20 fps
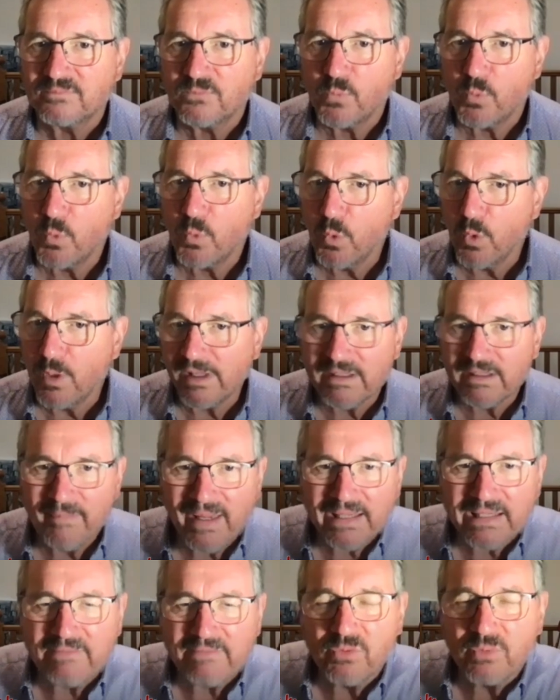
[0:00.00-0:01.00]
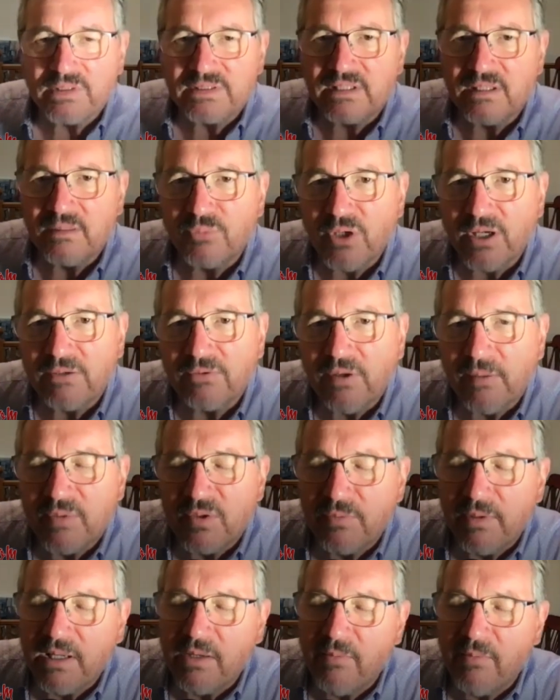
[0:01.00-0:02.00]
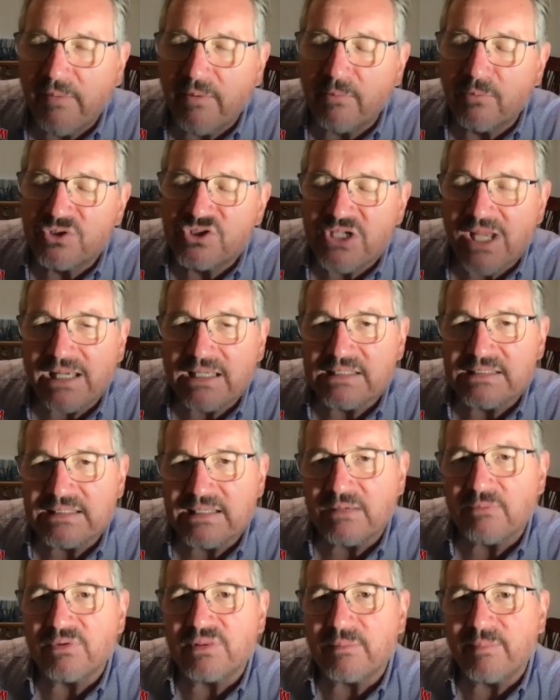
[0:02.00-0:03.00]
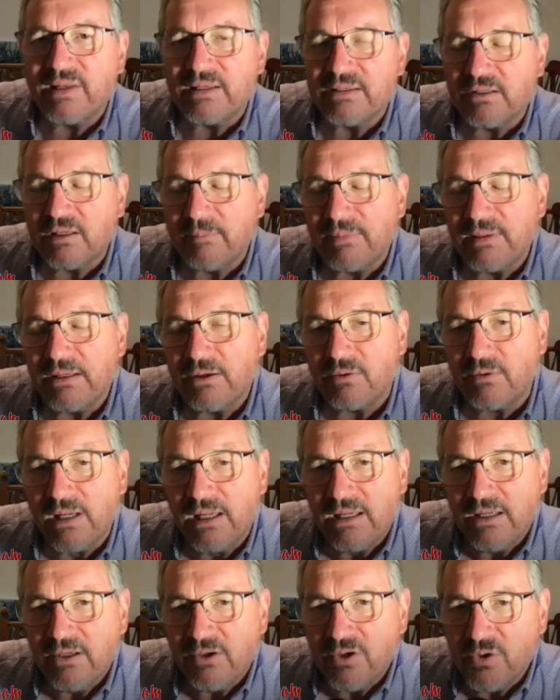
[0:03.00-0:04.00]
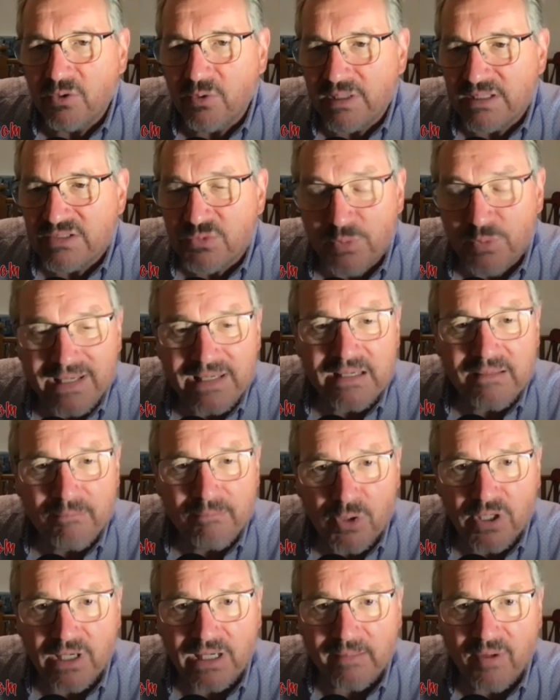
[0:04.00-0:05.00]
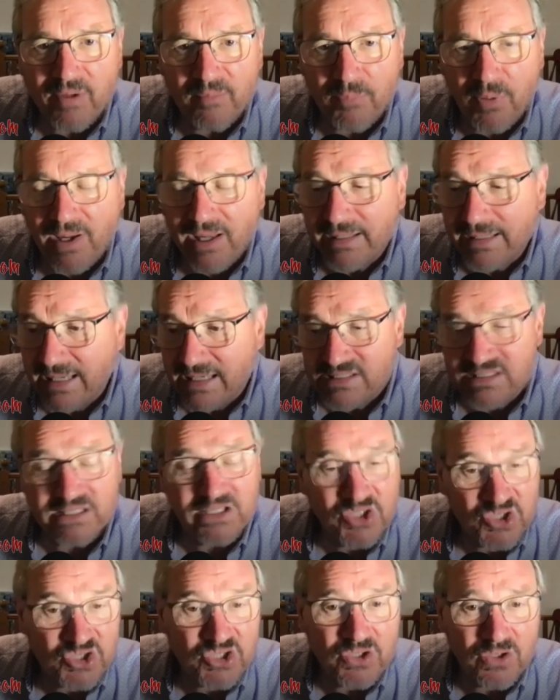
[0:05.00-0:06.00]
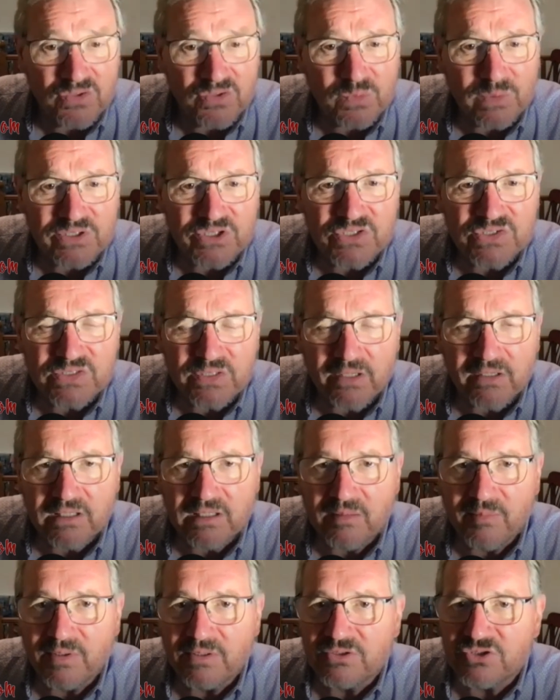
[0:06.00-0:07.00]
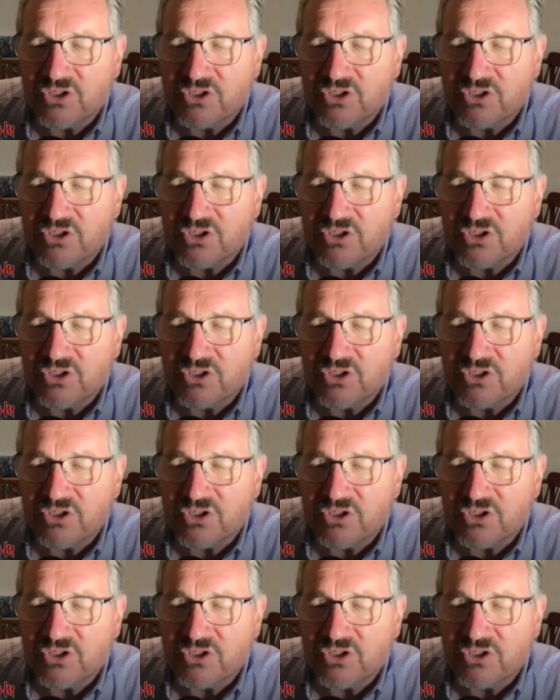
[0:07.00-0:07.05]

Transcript: Welcome back, everyone, to the Brian Crombie Radio Hour. We're chatting tonight with Amanda Cupido, who has written a book about podcasting, and she knows what she's talking about.